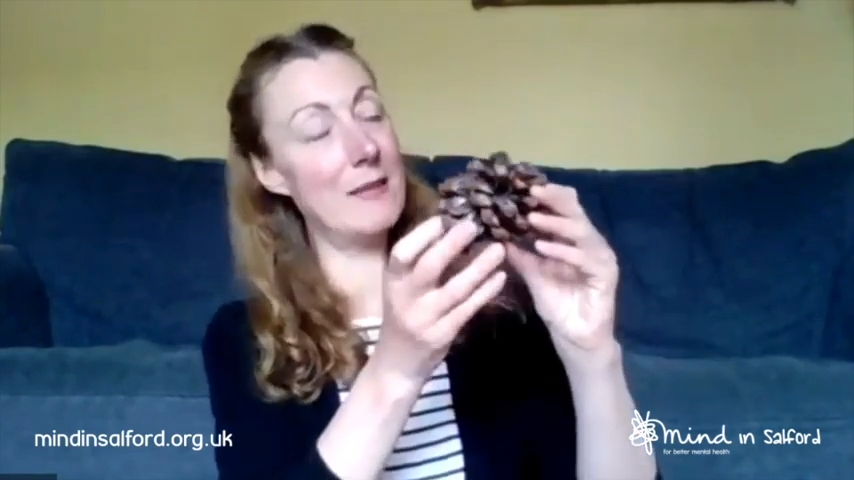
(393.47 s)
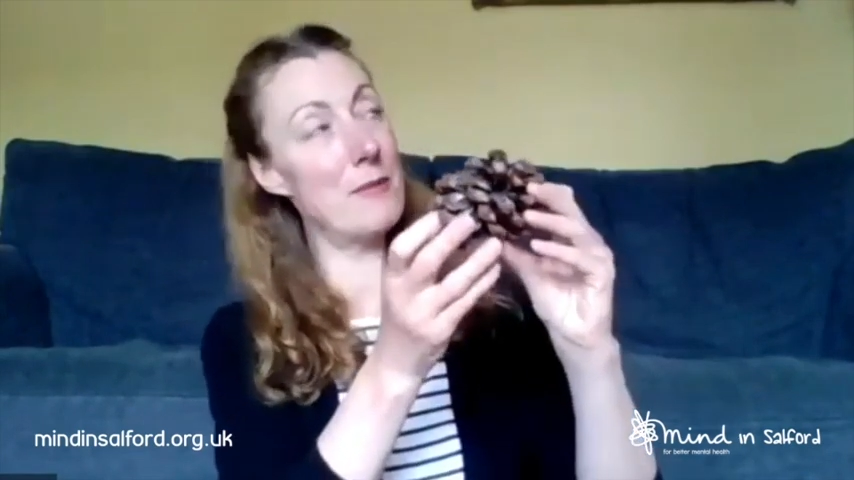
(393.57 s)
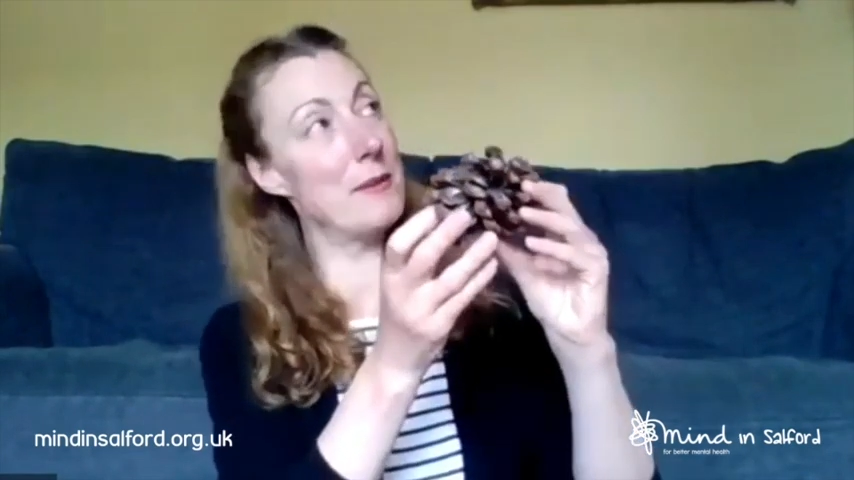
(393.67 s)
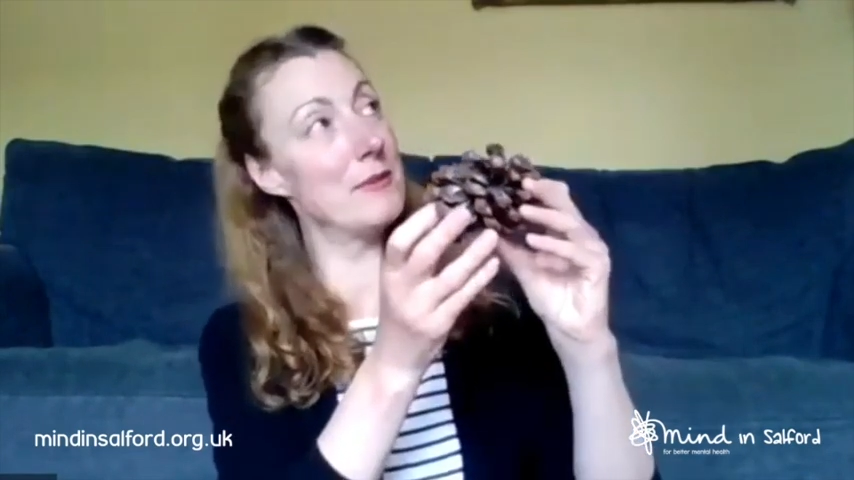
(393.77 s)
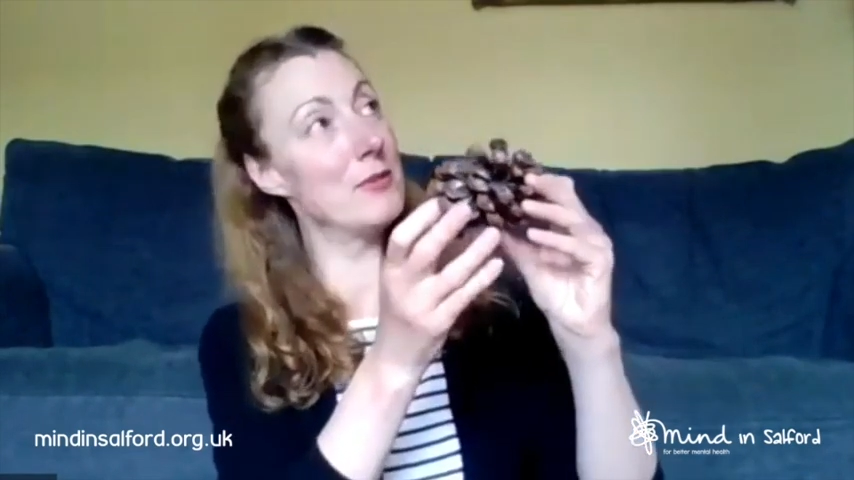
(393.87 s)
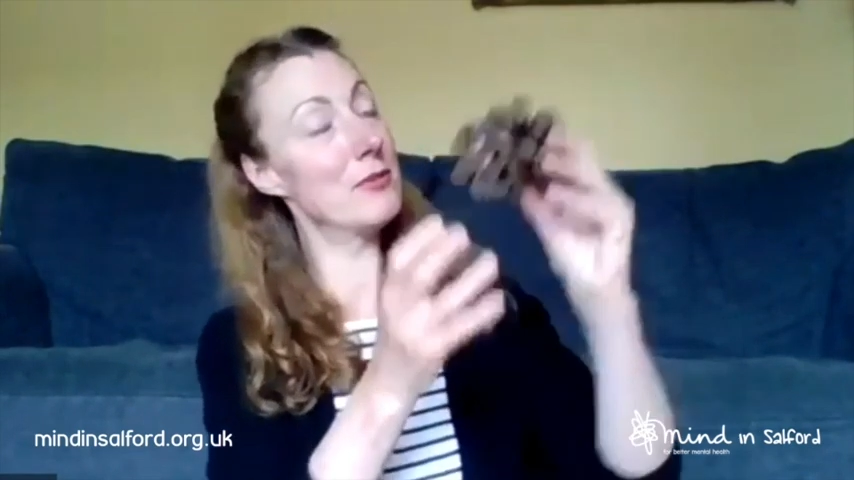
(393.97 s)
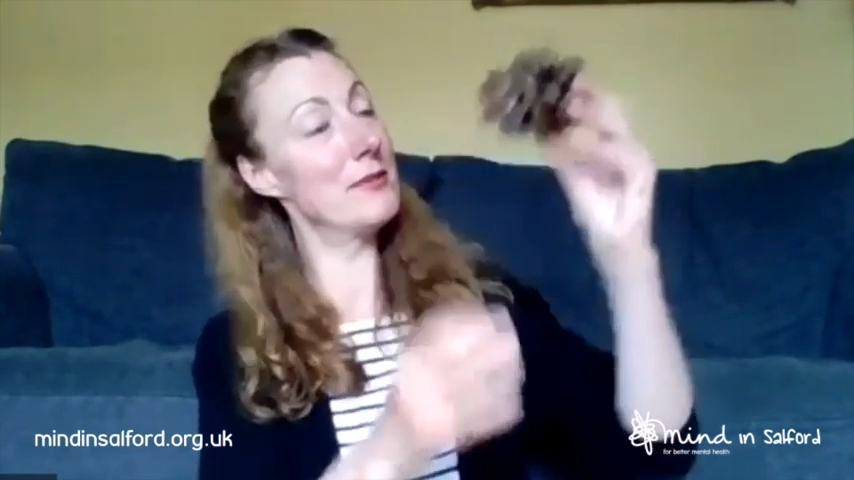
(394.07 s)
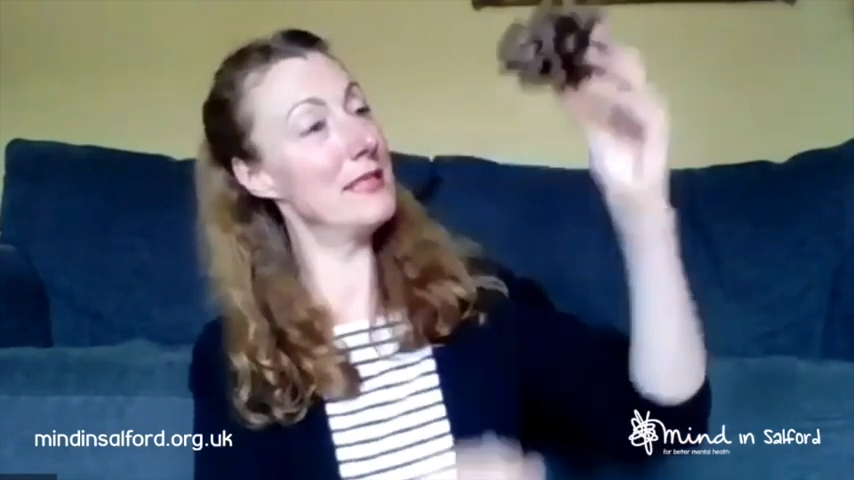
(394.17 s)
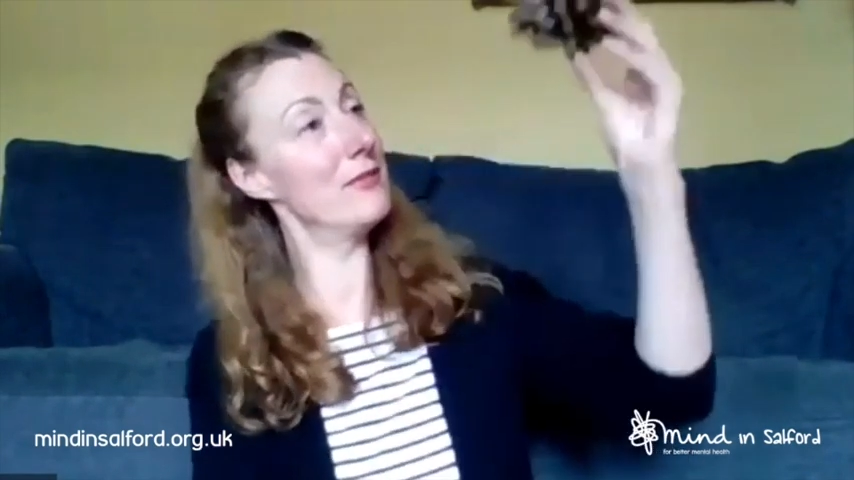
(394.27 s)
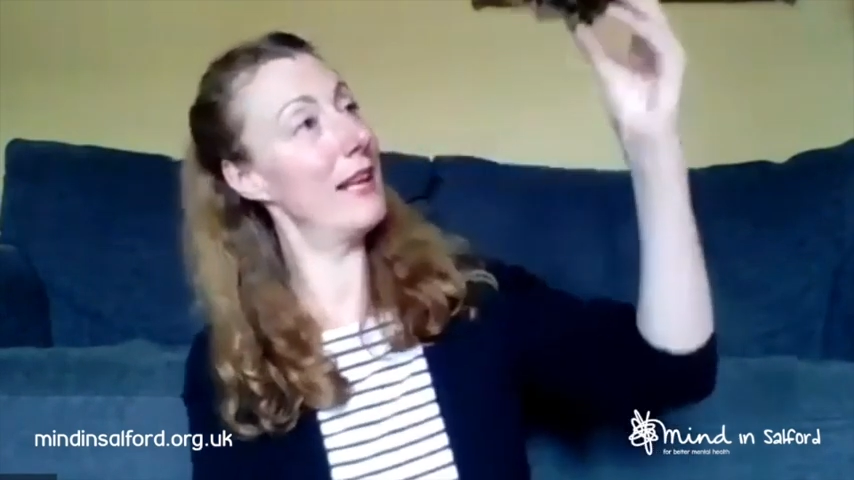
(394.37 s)
Maybe look from a
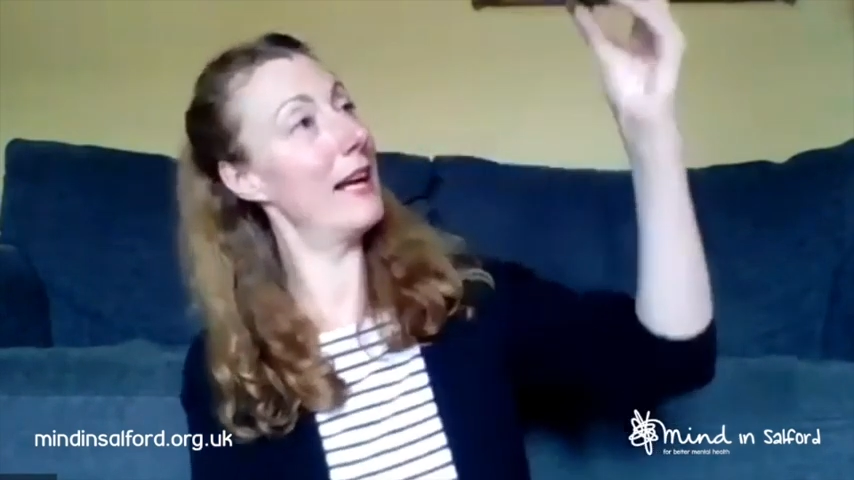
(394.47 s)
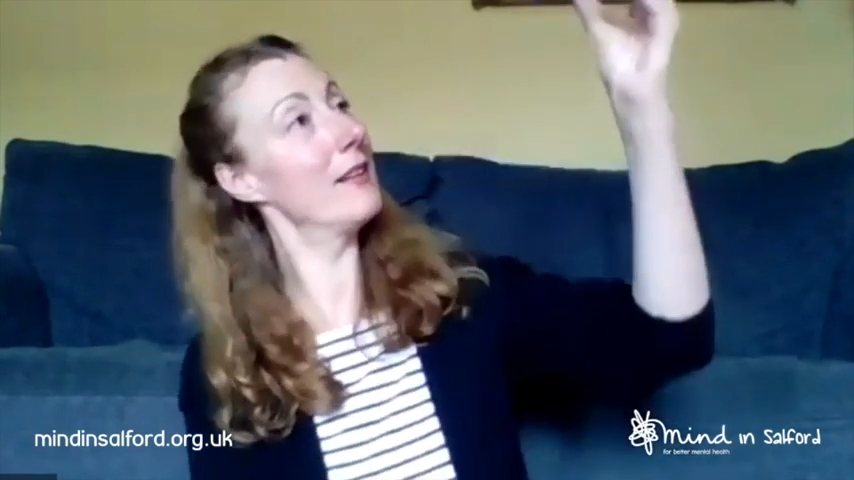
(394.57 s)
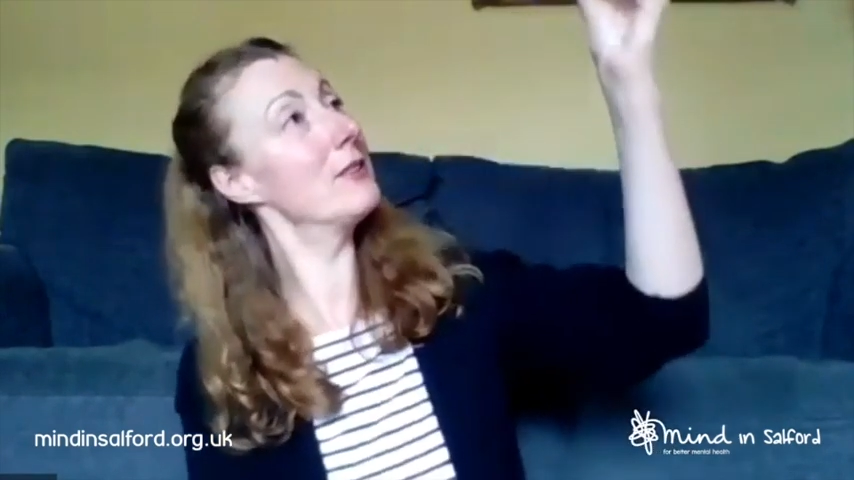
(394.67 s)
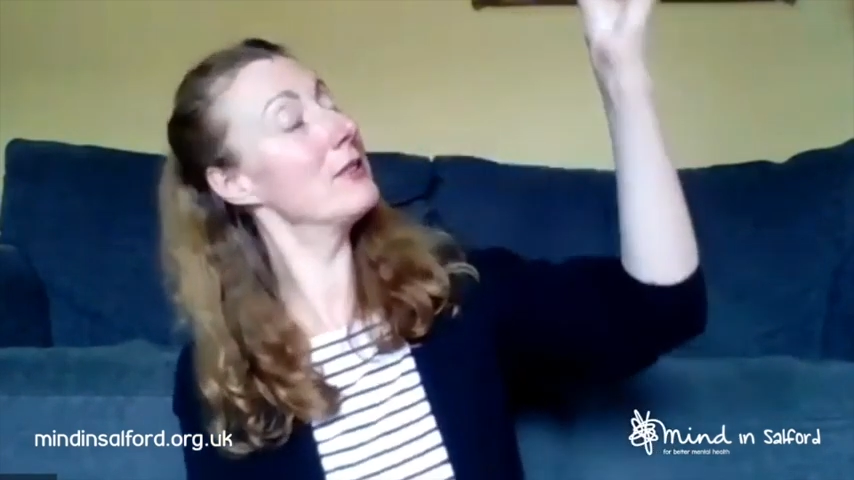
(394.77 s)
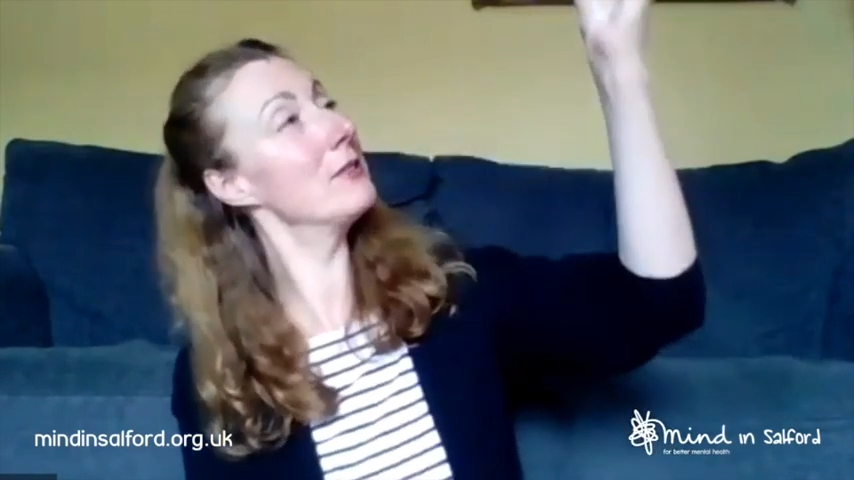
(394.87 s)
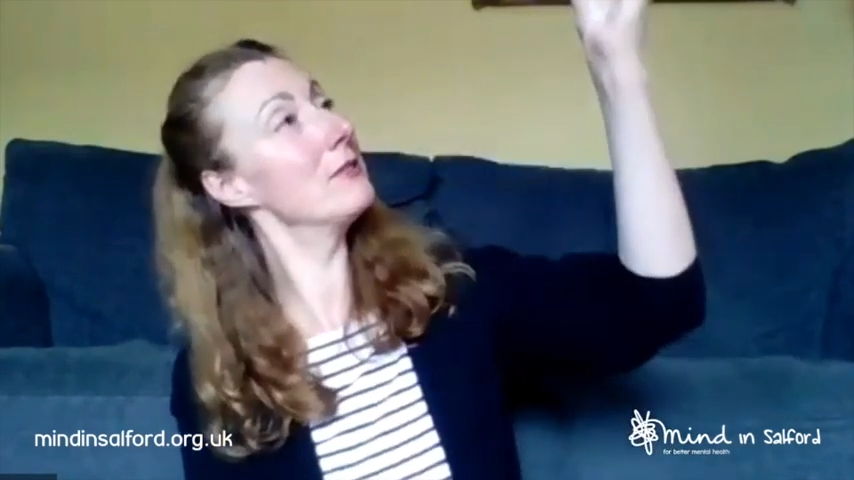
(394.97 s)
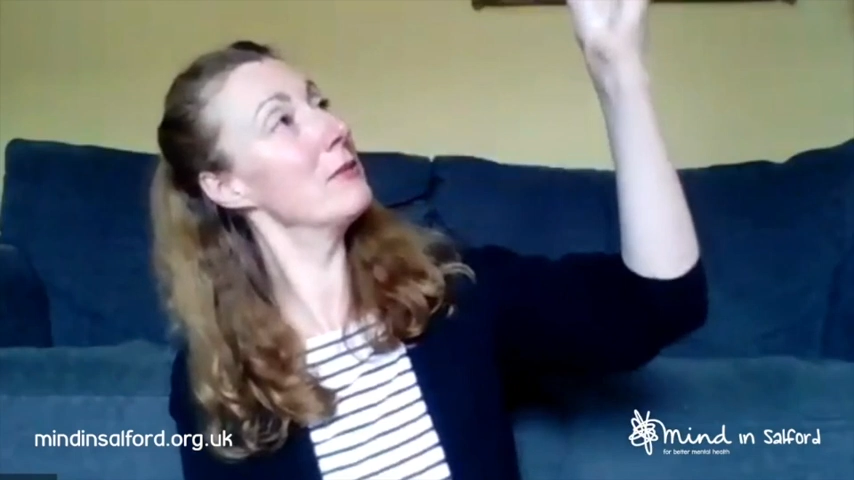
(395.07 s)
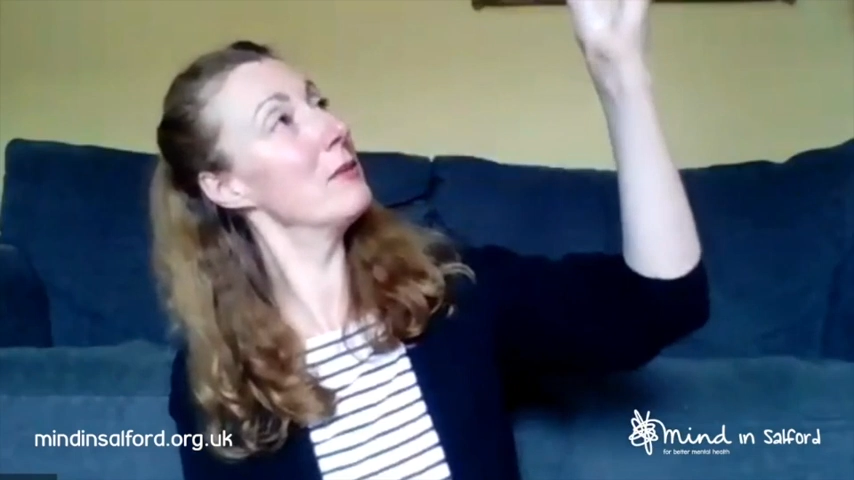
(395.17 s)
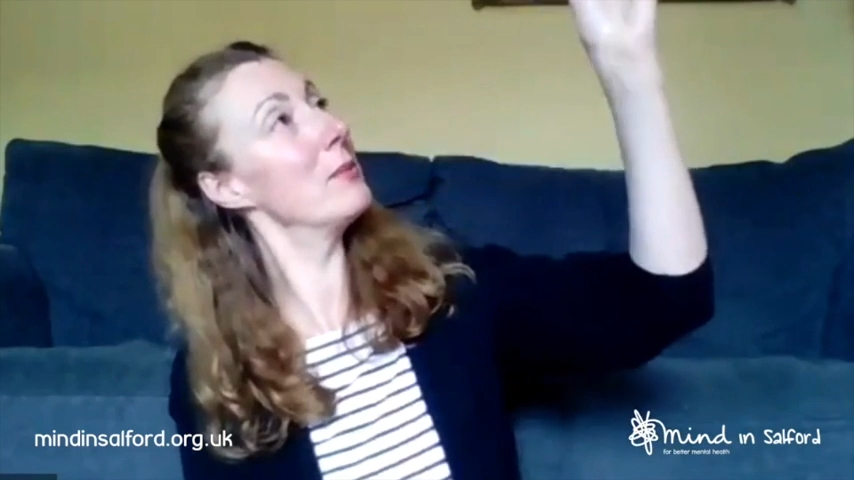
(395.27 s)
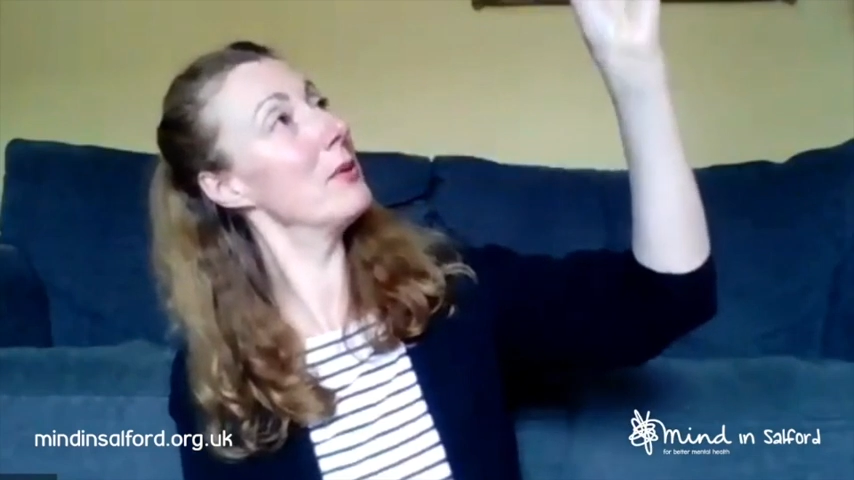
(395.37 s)
different angle, from
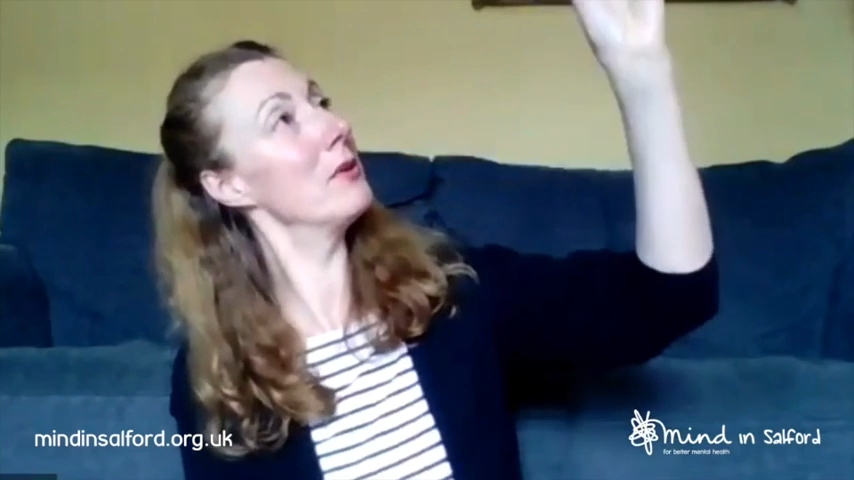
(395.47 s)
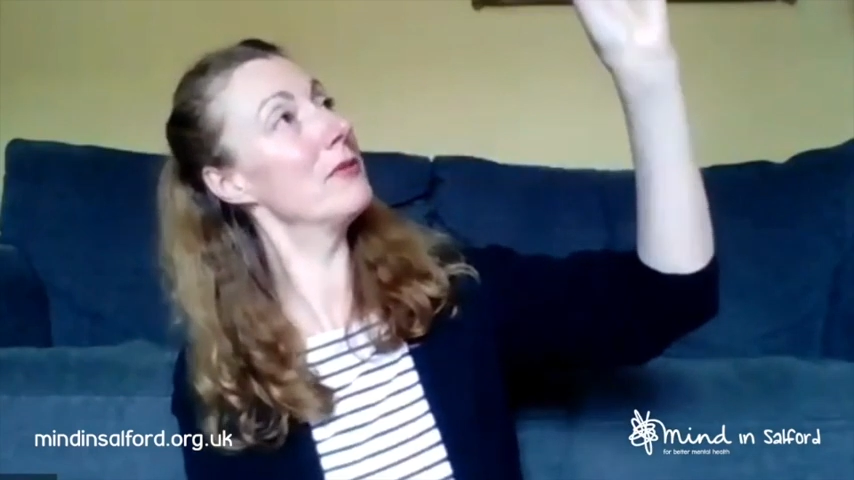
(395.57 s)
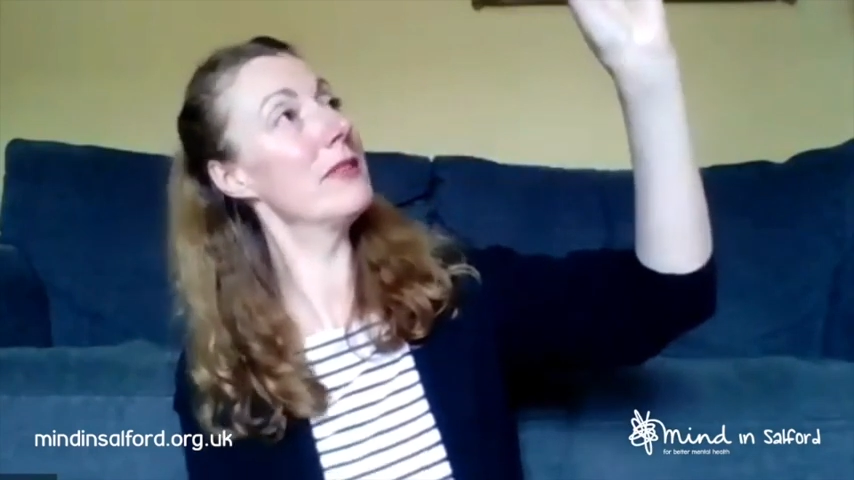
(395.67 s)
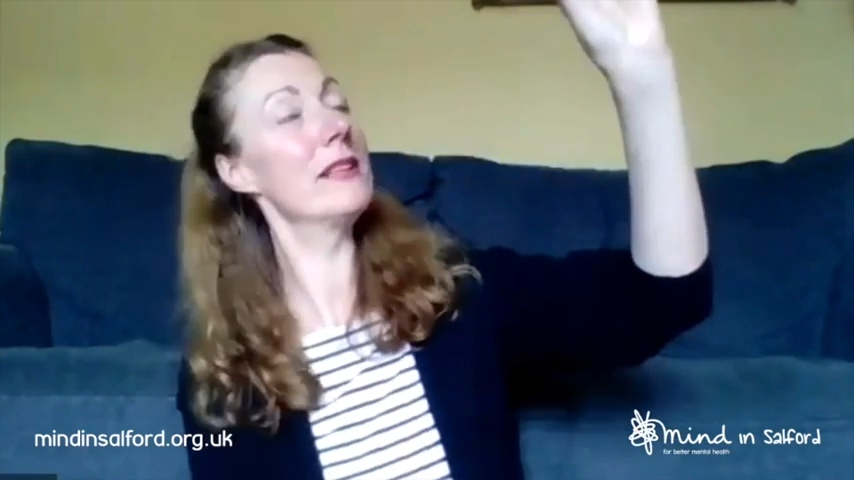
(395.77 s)
above.